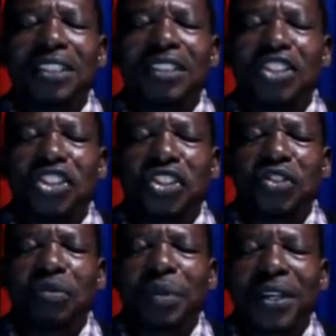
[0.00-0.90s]
these
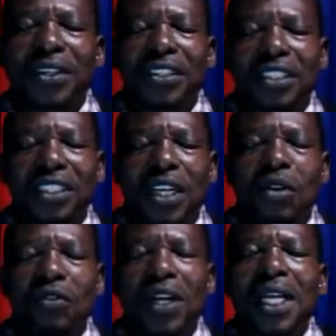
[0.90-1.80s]
teachings of parenting,
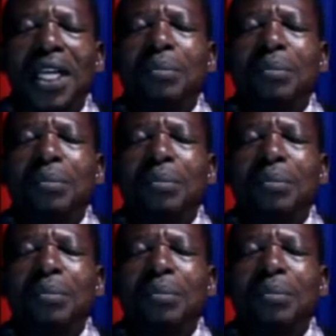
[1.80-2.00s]
Jehovah,